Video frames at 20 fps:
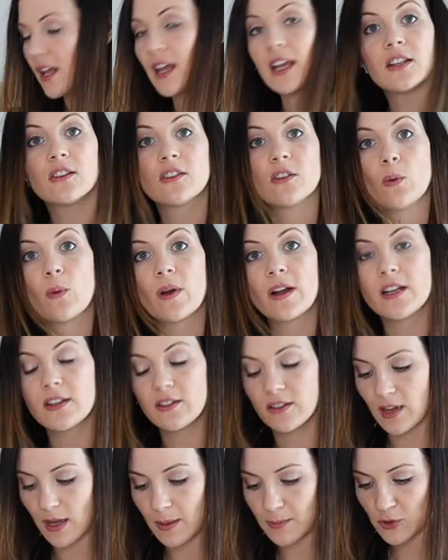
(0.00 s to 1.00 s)
it when
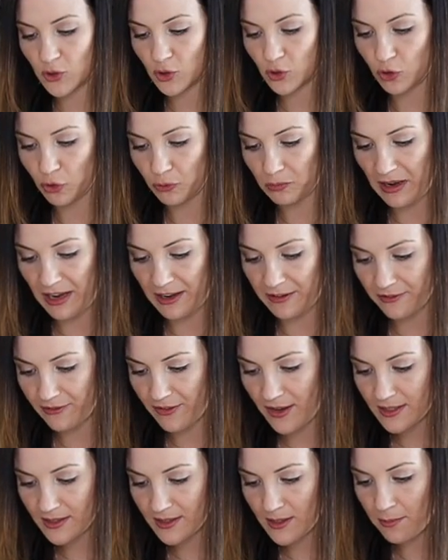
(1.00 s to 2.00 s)
it comes to my
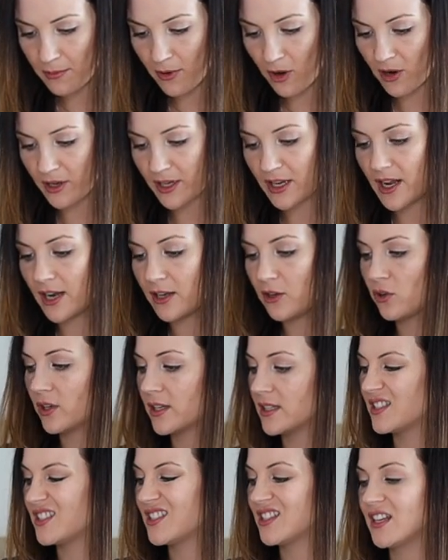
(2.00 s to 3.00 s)
face and body. And you
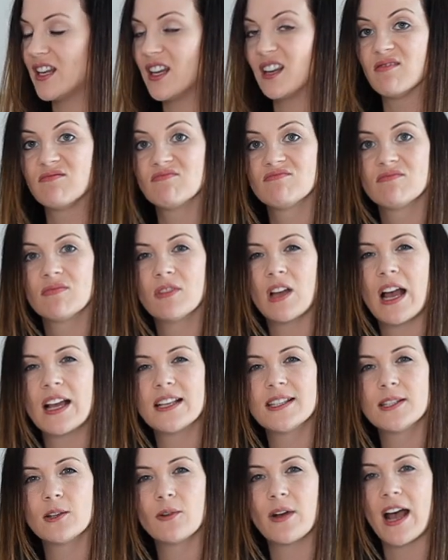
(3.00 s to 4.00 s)
can see I
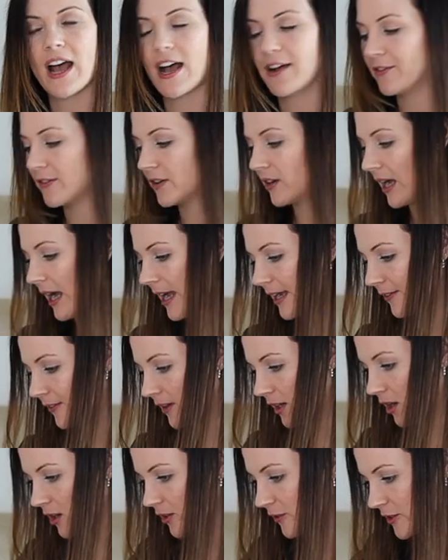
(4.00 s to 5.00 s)
still have kind of a
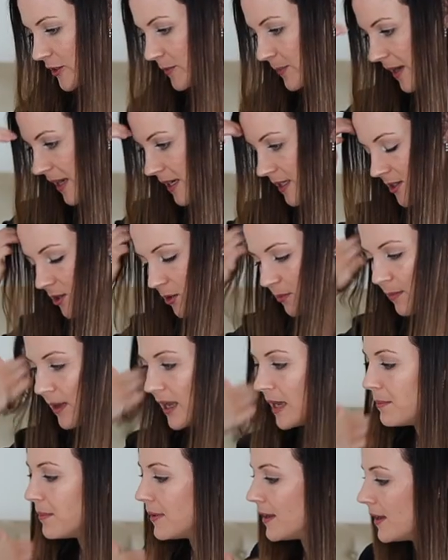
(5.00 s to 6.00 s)
lot of space, so
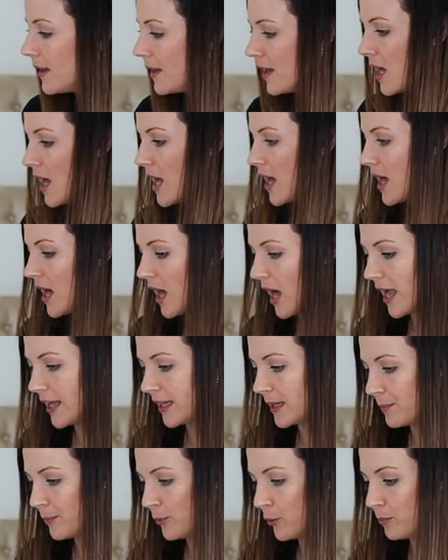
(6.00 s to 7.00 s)
maybe I
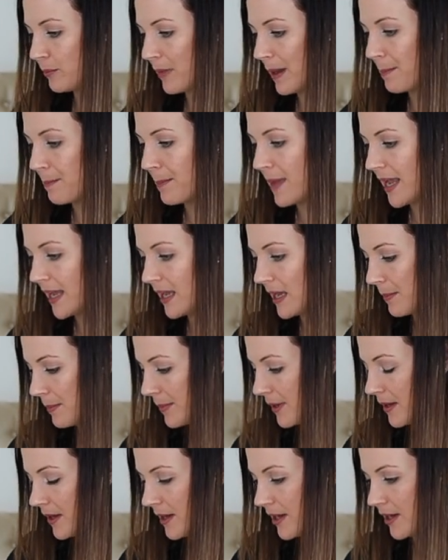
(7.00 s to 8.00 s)
can put my makeup
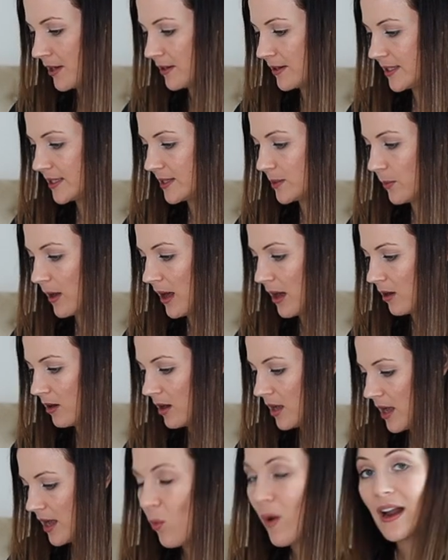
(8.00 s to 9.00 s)
in here as well.
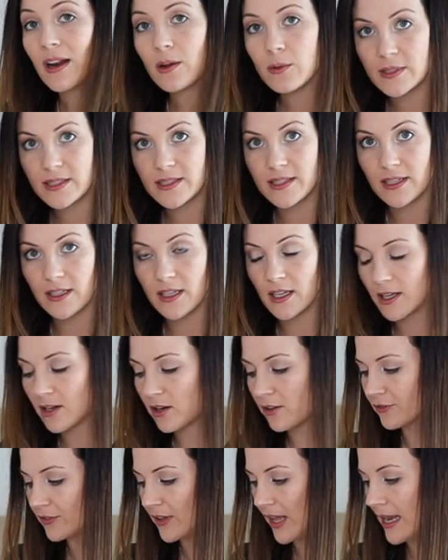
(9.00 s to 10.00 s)
What I was thinking
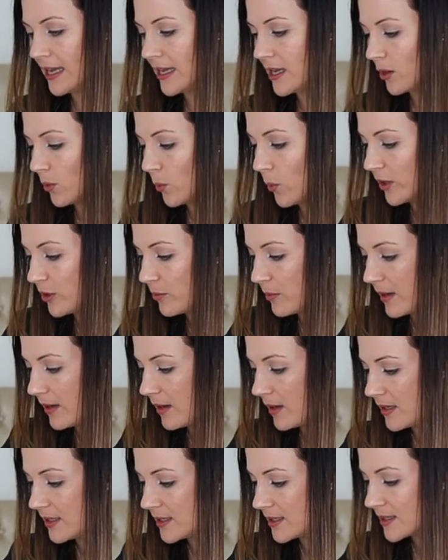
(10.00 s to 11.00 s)
of taking with
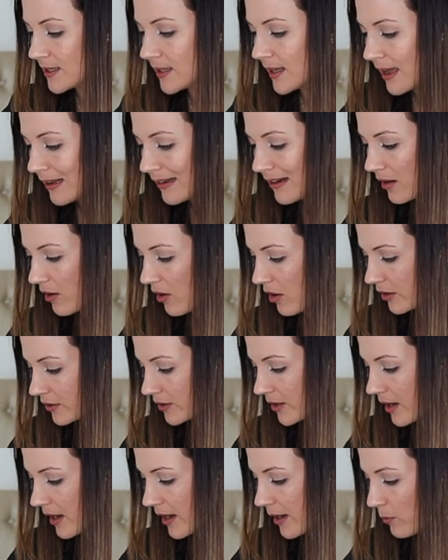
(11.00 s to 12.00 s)
me, it's not a
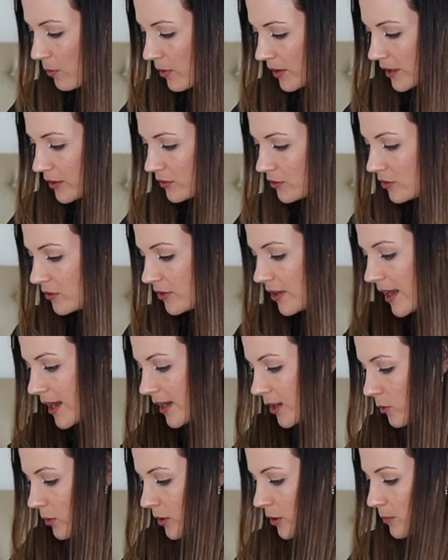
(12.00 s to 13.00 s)
lot. I wanted to
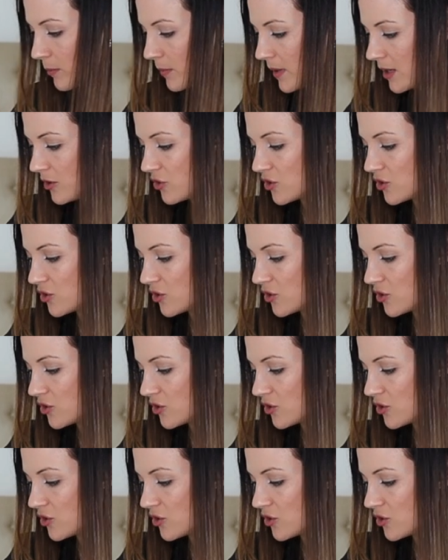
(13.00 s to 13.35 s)
take with me